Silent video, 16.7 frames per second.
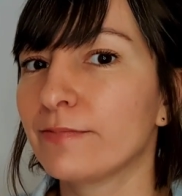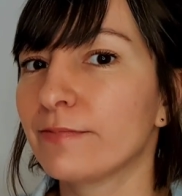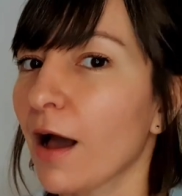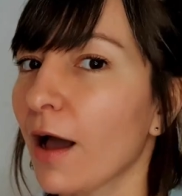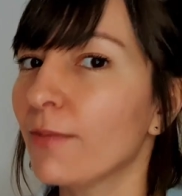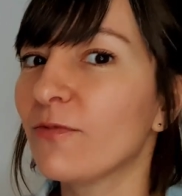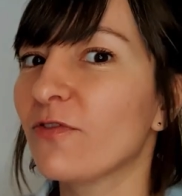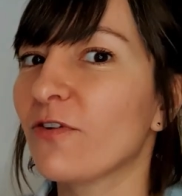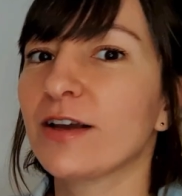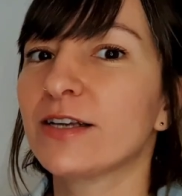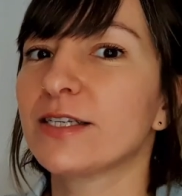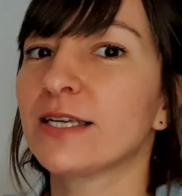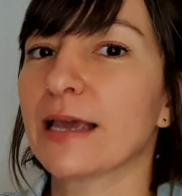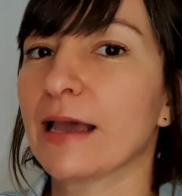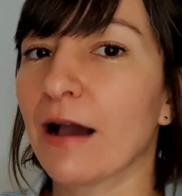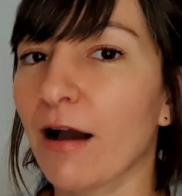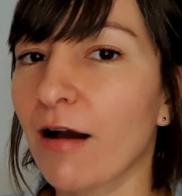I'm finding
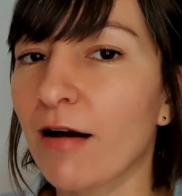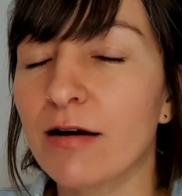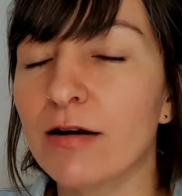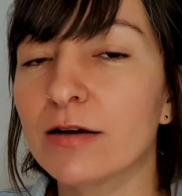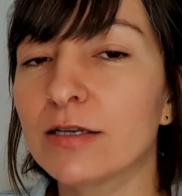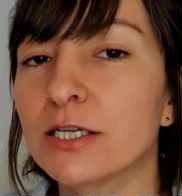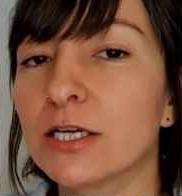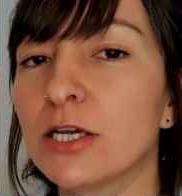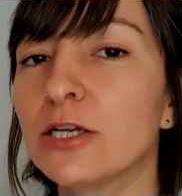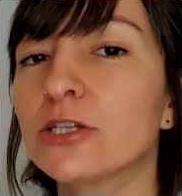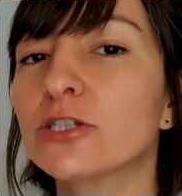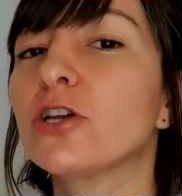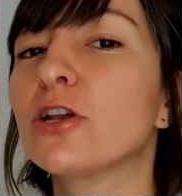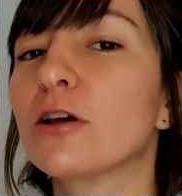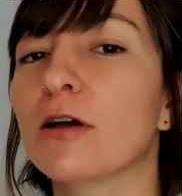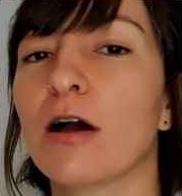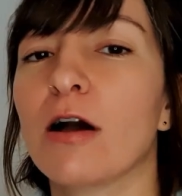it hard to
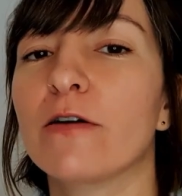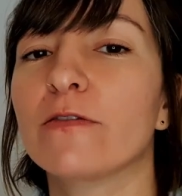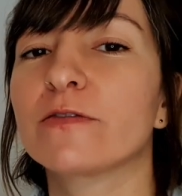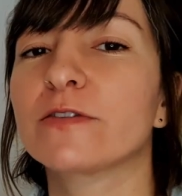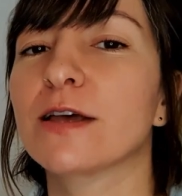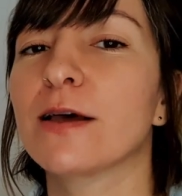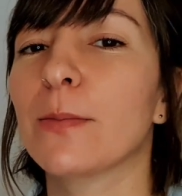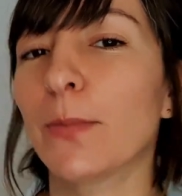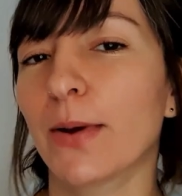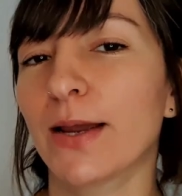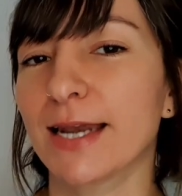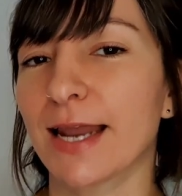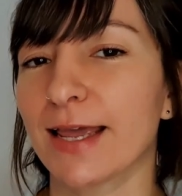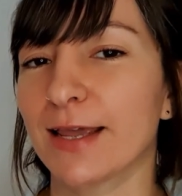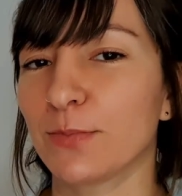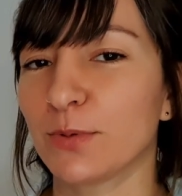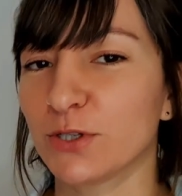look after my
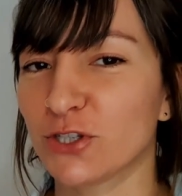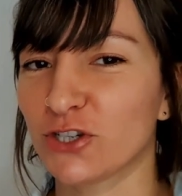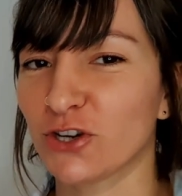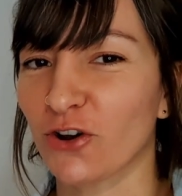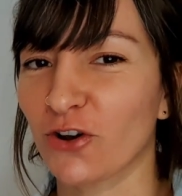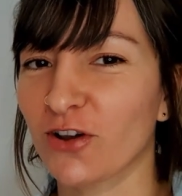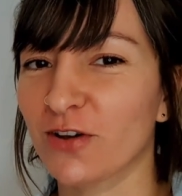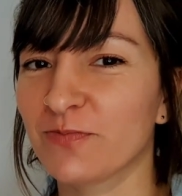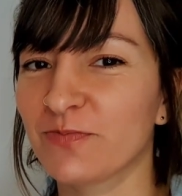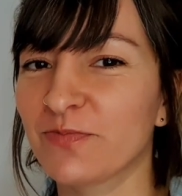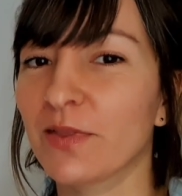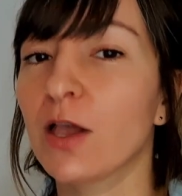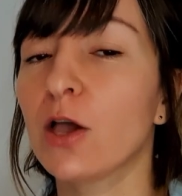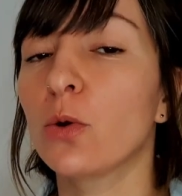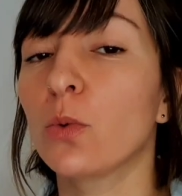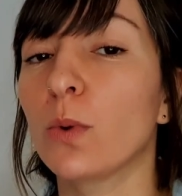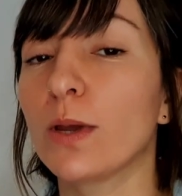neighbour's dog.
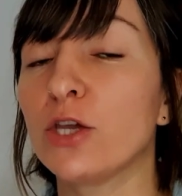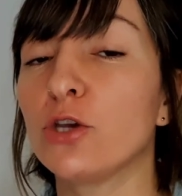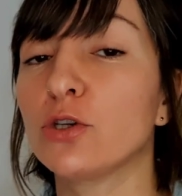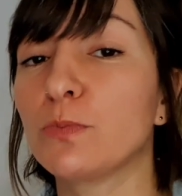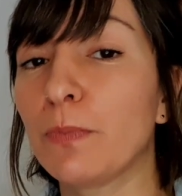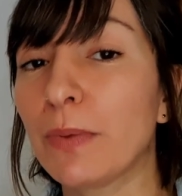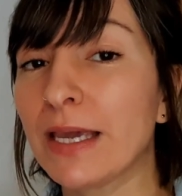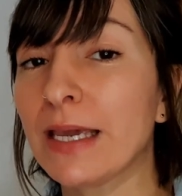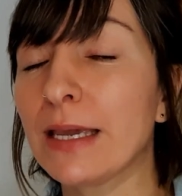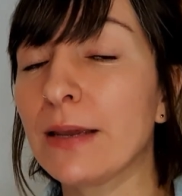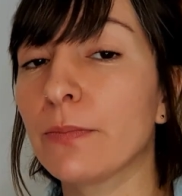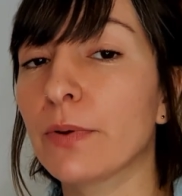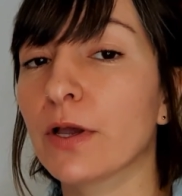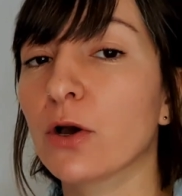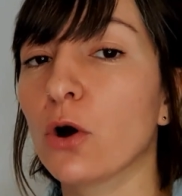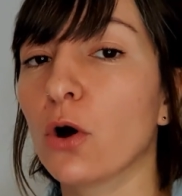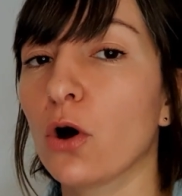We use be
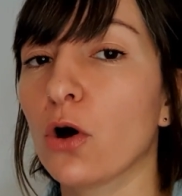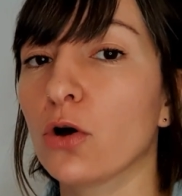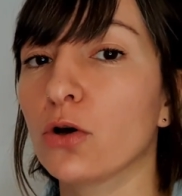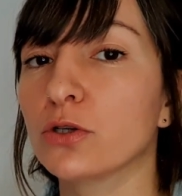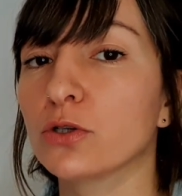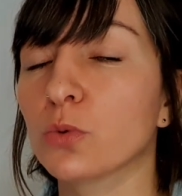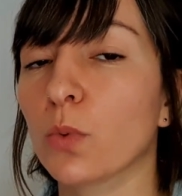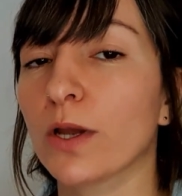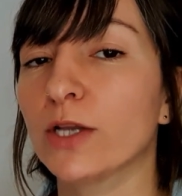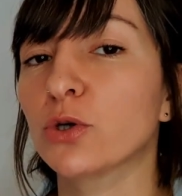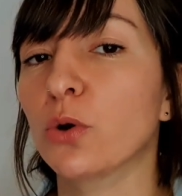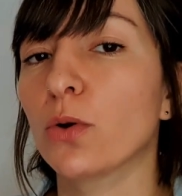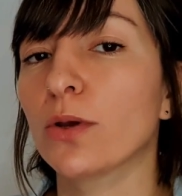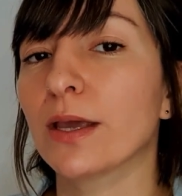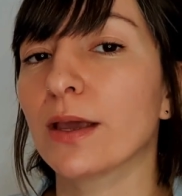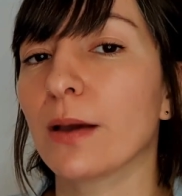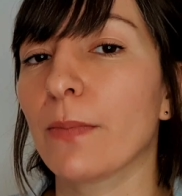because we're
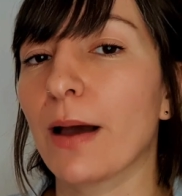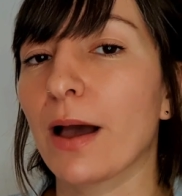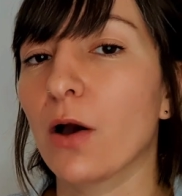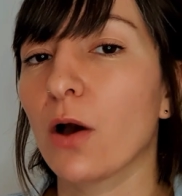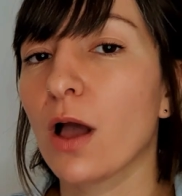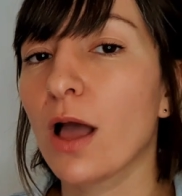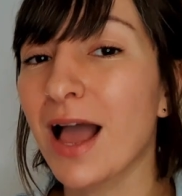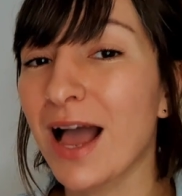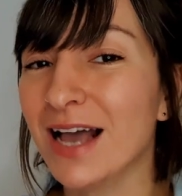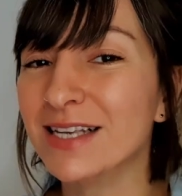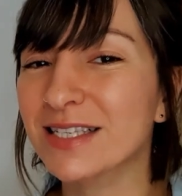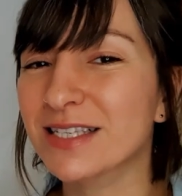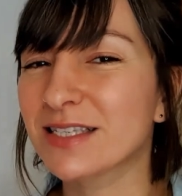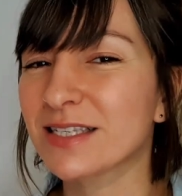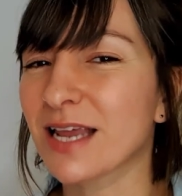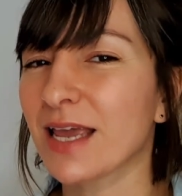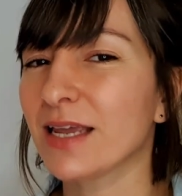talking about a
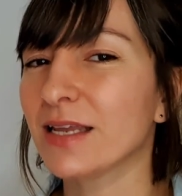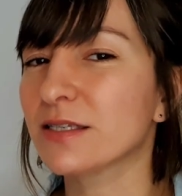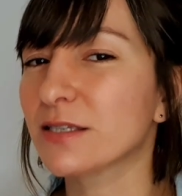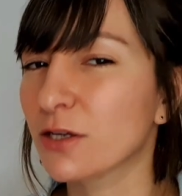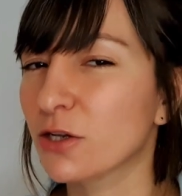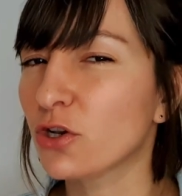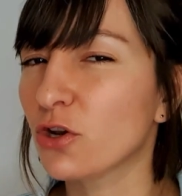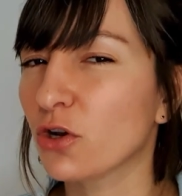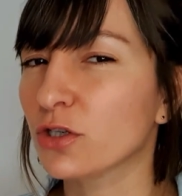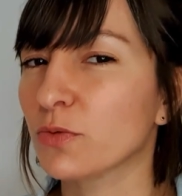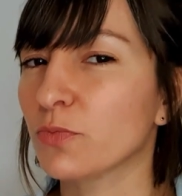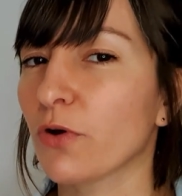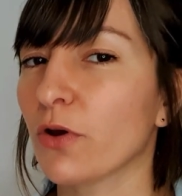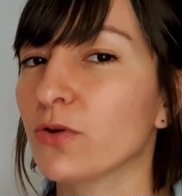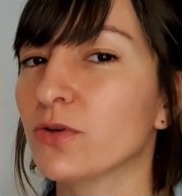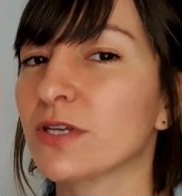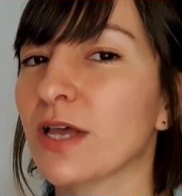state, not a
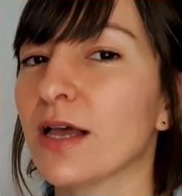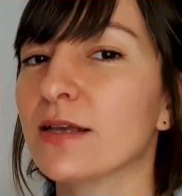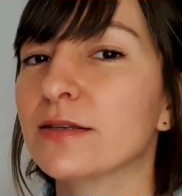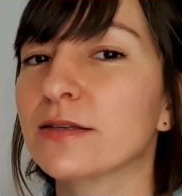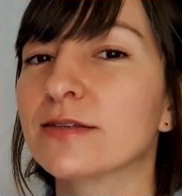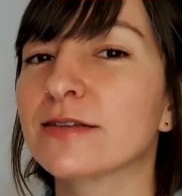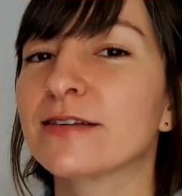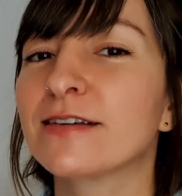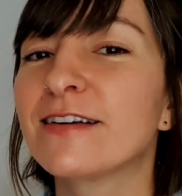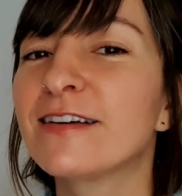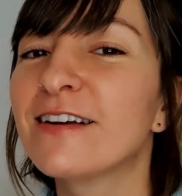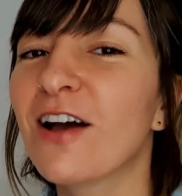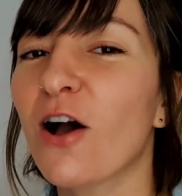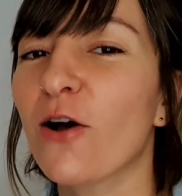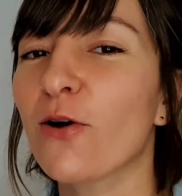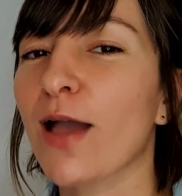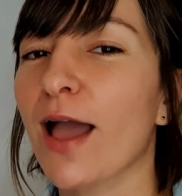process.
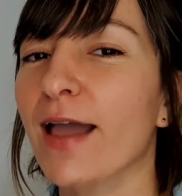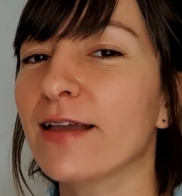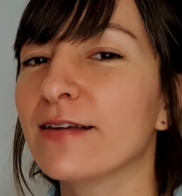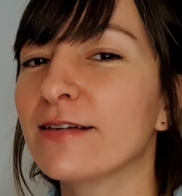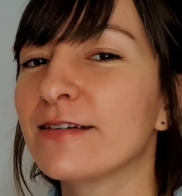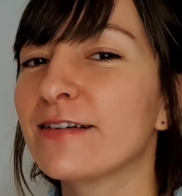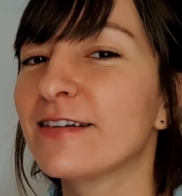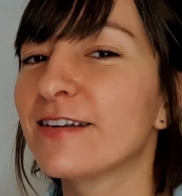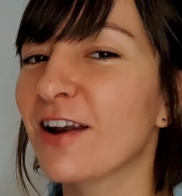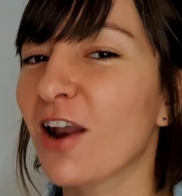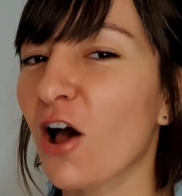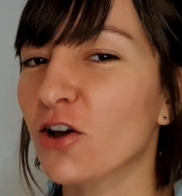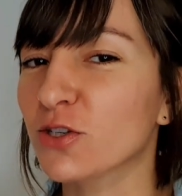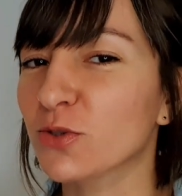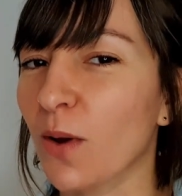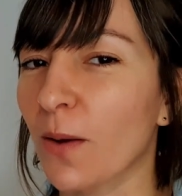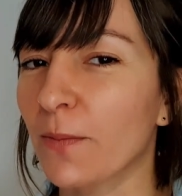Okay,
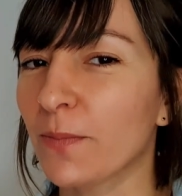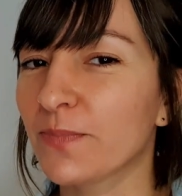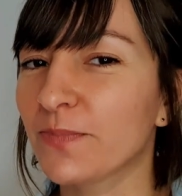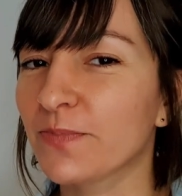last one.